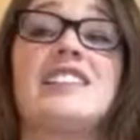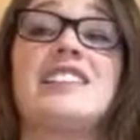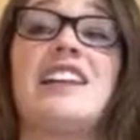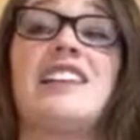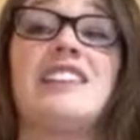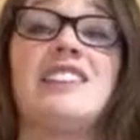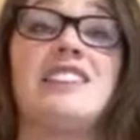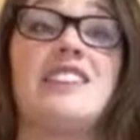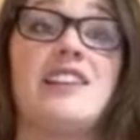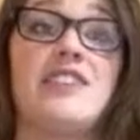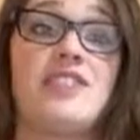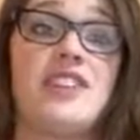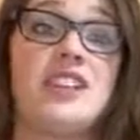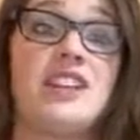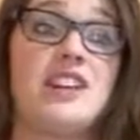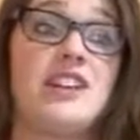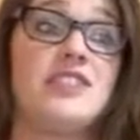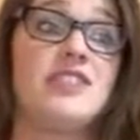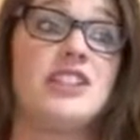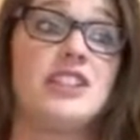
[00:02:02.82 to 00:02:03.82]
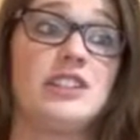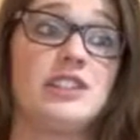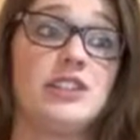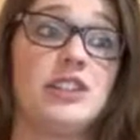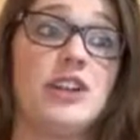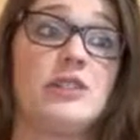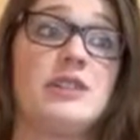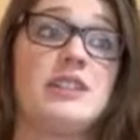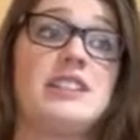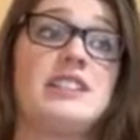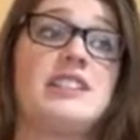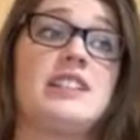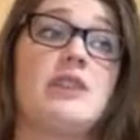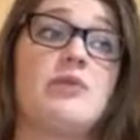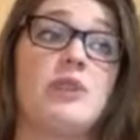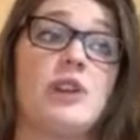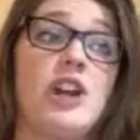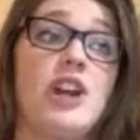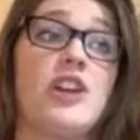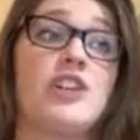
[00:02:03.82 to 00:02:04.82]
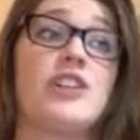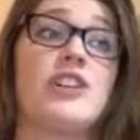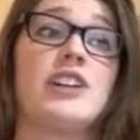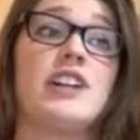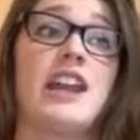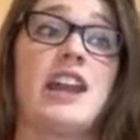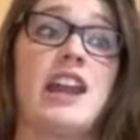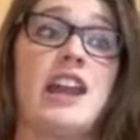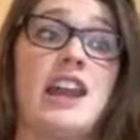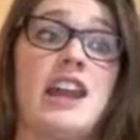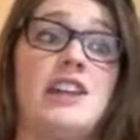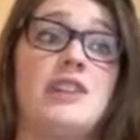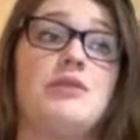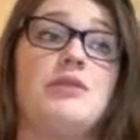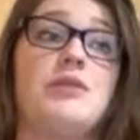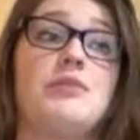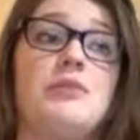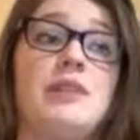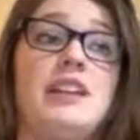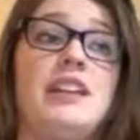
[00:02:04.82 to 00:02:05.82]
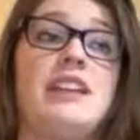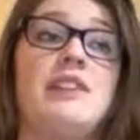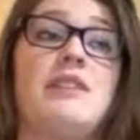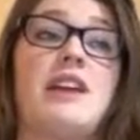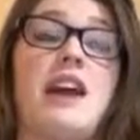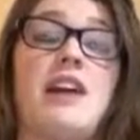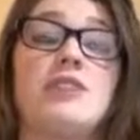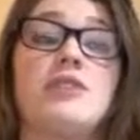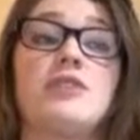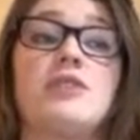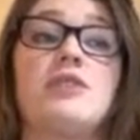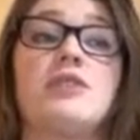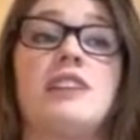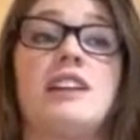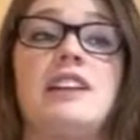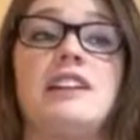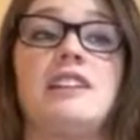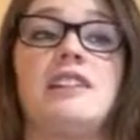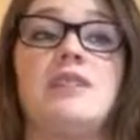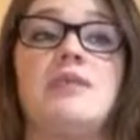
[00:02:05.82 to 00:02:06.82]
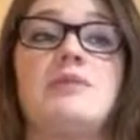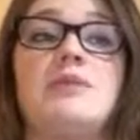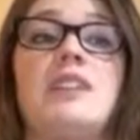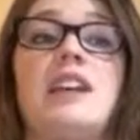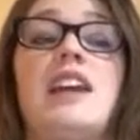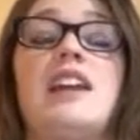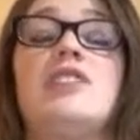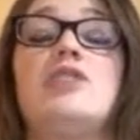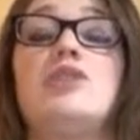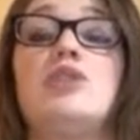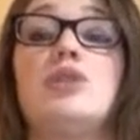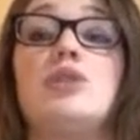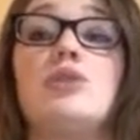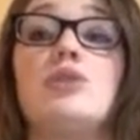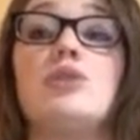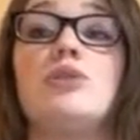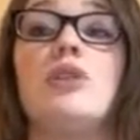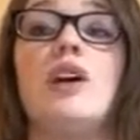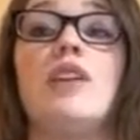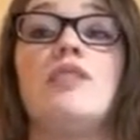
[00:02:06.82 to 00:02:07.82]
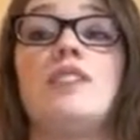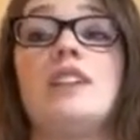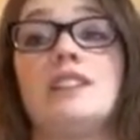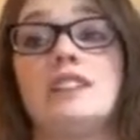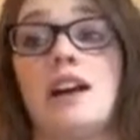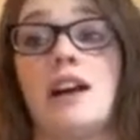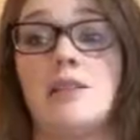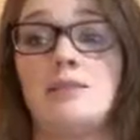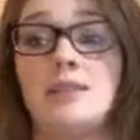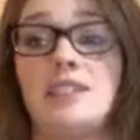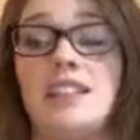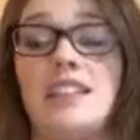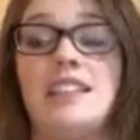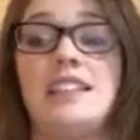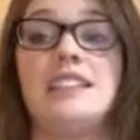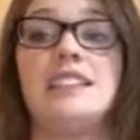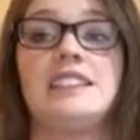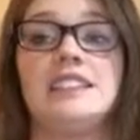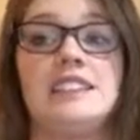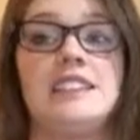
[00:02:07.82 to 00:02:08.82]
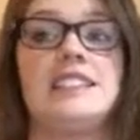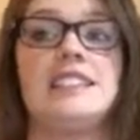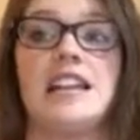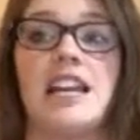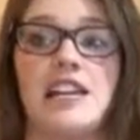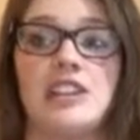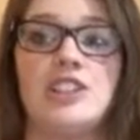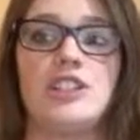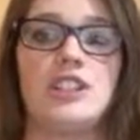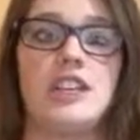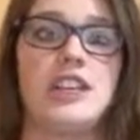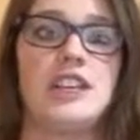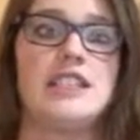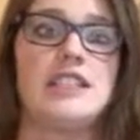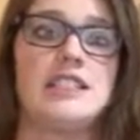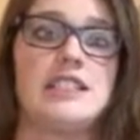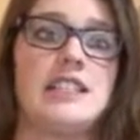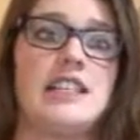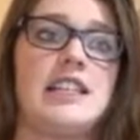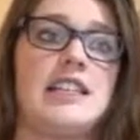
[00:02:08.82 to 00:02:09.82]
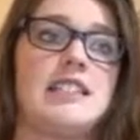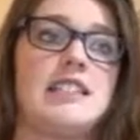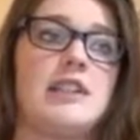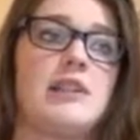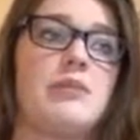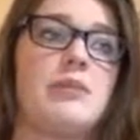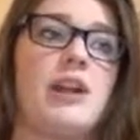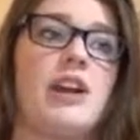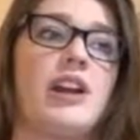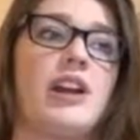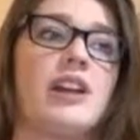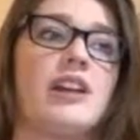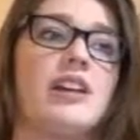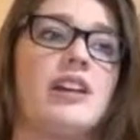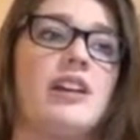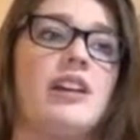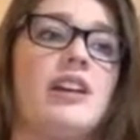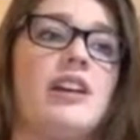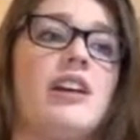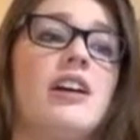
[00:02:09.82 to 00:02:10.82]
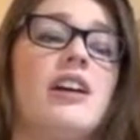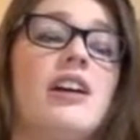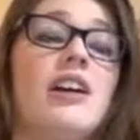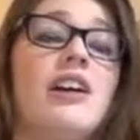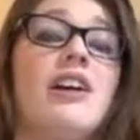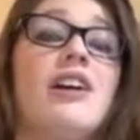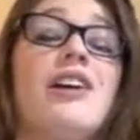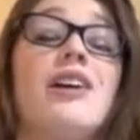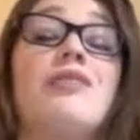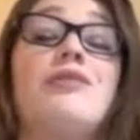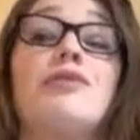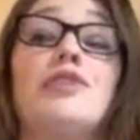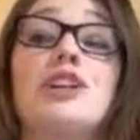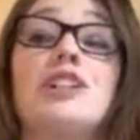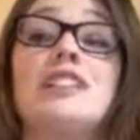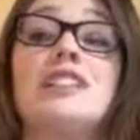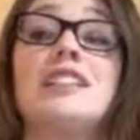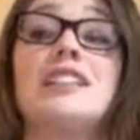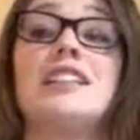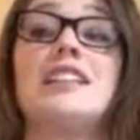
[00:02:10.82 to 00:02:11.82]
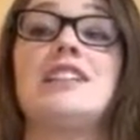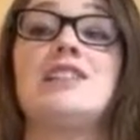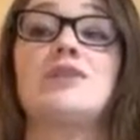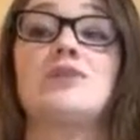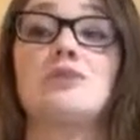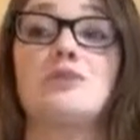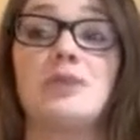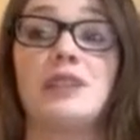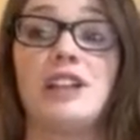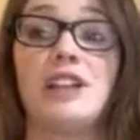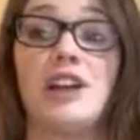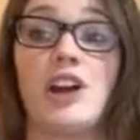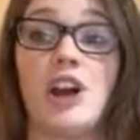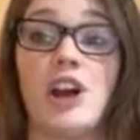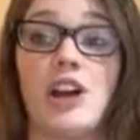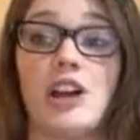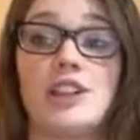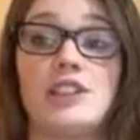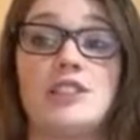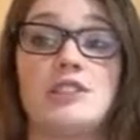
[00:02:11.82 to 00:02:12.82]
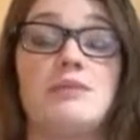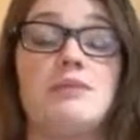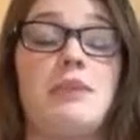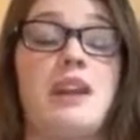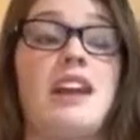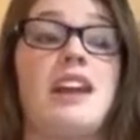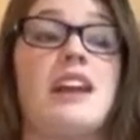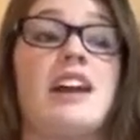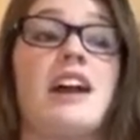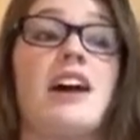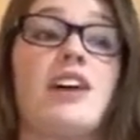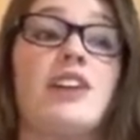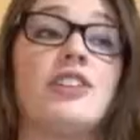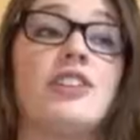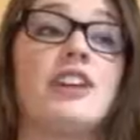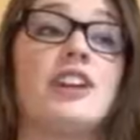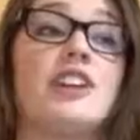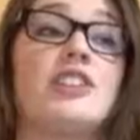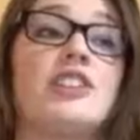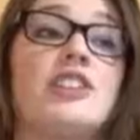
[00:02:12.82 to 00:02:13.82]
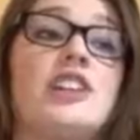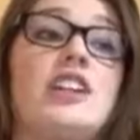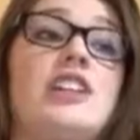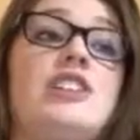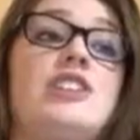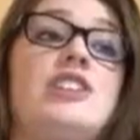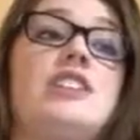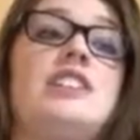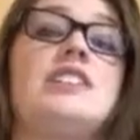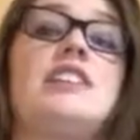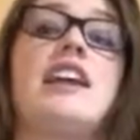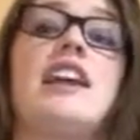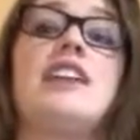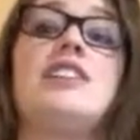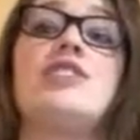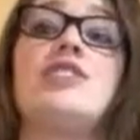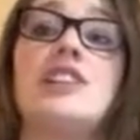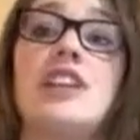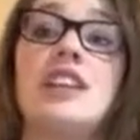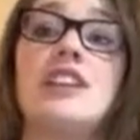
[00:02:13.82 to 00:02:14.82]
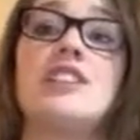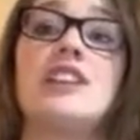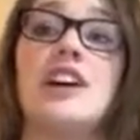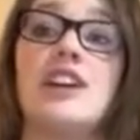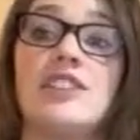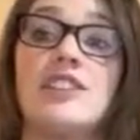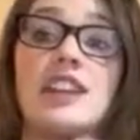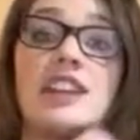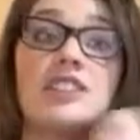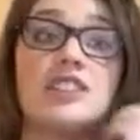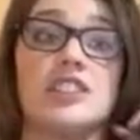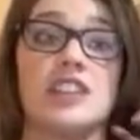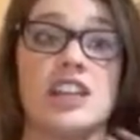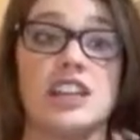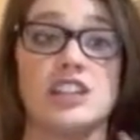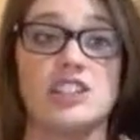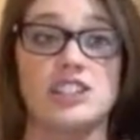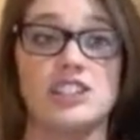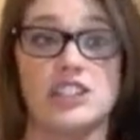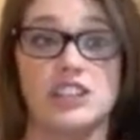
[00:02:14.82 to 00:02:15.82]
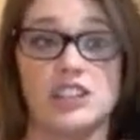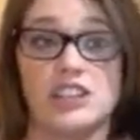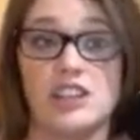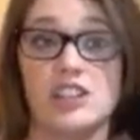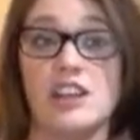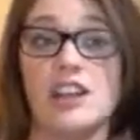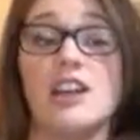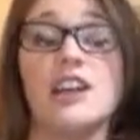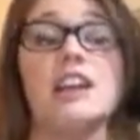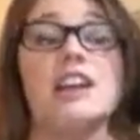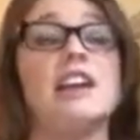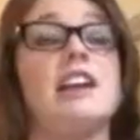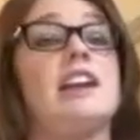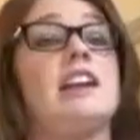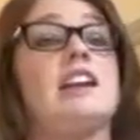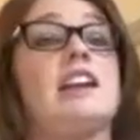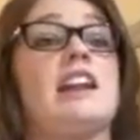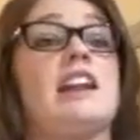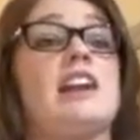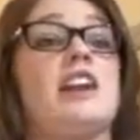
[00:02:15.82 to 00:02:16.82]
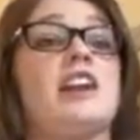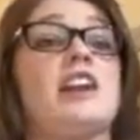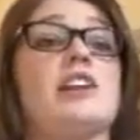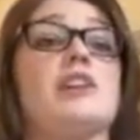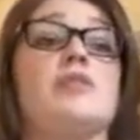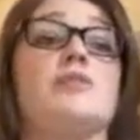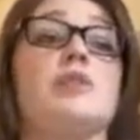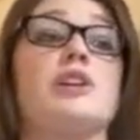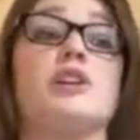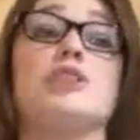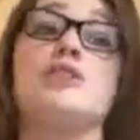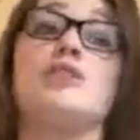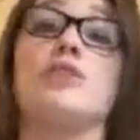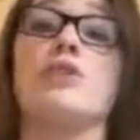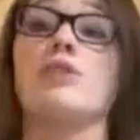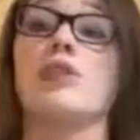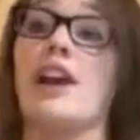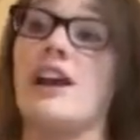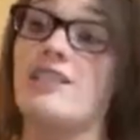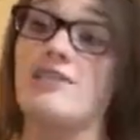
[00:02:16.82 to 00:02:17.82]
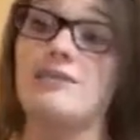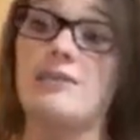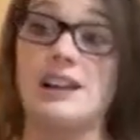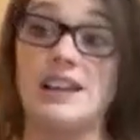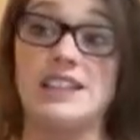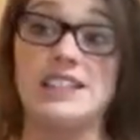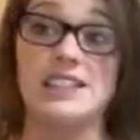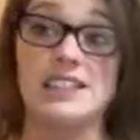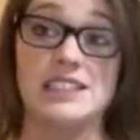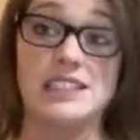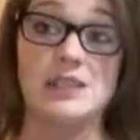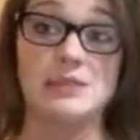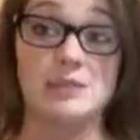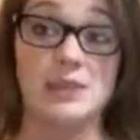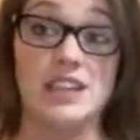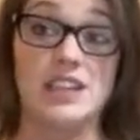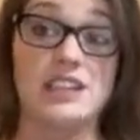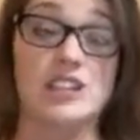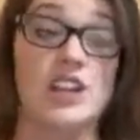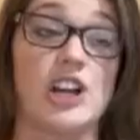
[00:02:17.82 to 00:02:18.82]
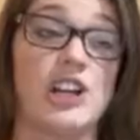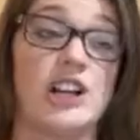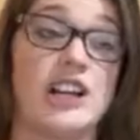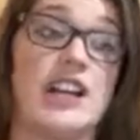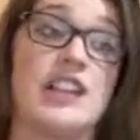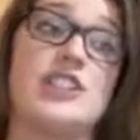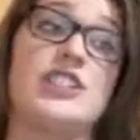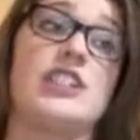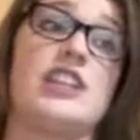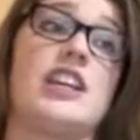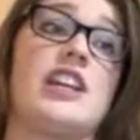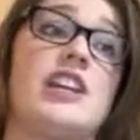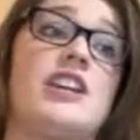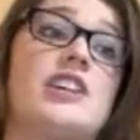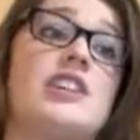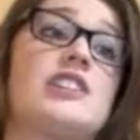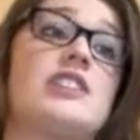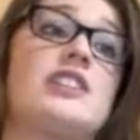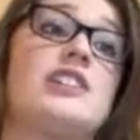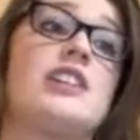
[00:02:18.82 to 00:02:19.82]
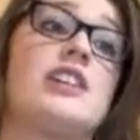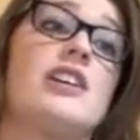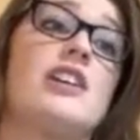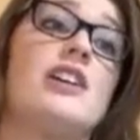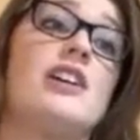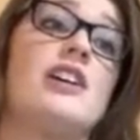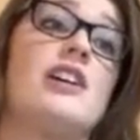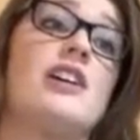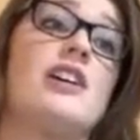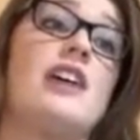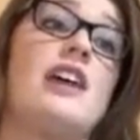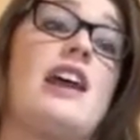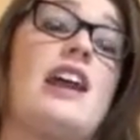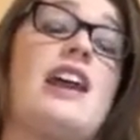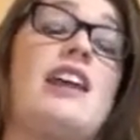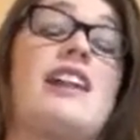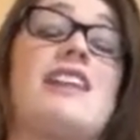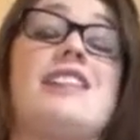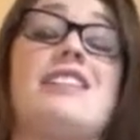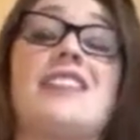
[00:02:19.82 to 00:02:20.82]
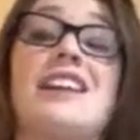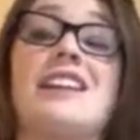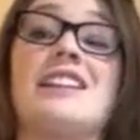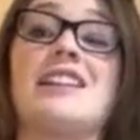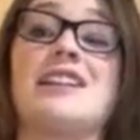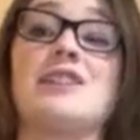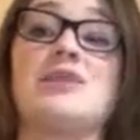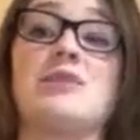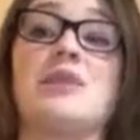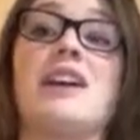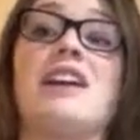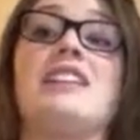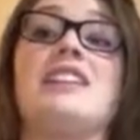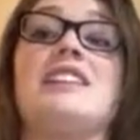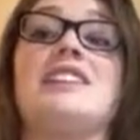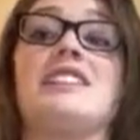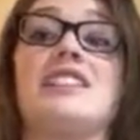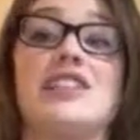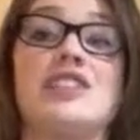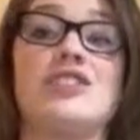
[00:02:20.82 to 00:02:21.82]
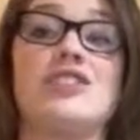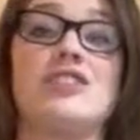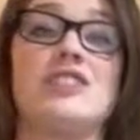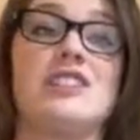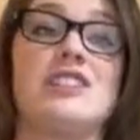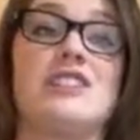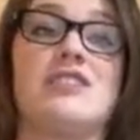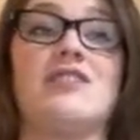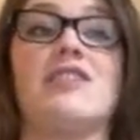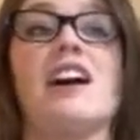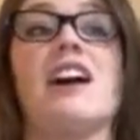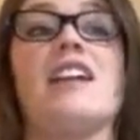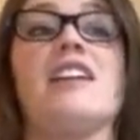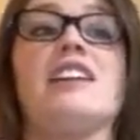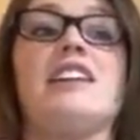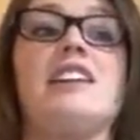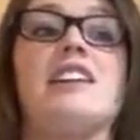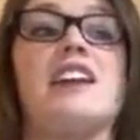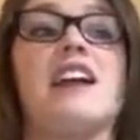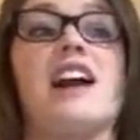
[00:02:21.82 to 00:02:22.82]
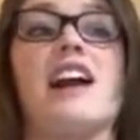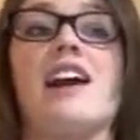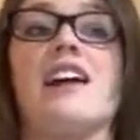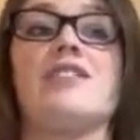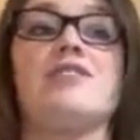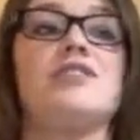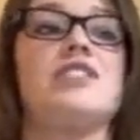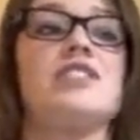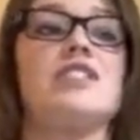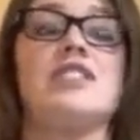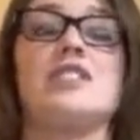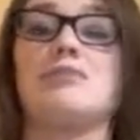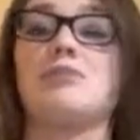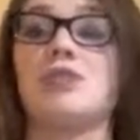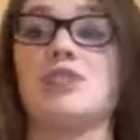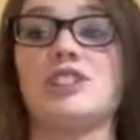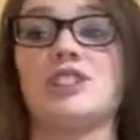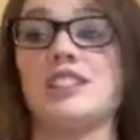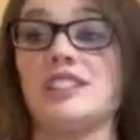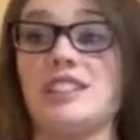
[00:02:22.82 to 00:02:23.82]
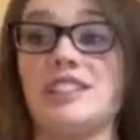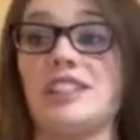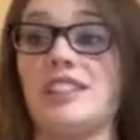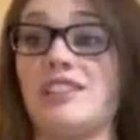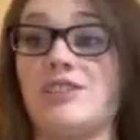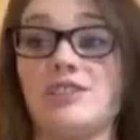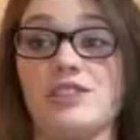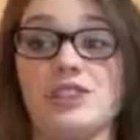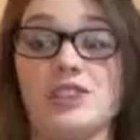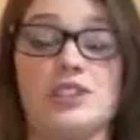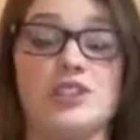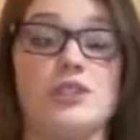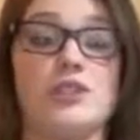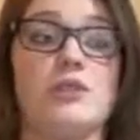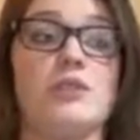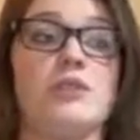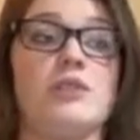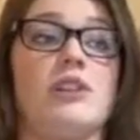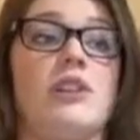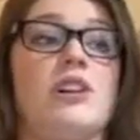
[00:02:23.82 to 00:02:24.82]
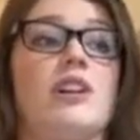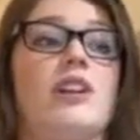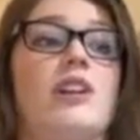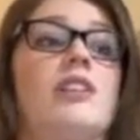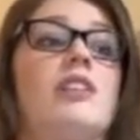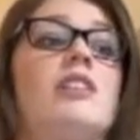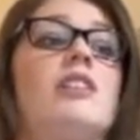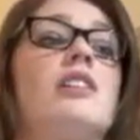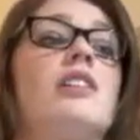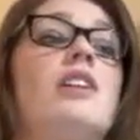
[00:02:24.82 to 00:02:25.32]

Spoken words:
has 11 of the lowest 100 annual median household incomes and 2 of the top 10 least educated cities in America. Unfortunately, it's really hard to make healthcare changes and change health education in an area where you don't have money to spend on educators. And I think that's why these issues in the valley have just persisted for so long.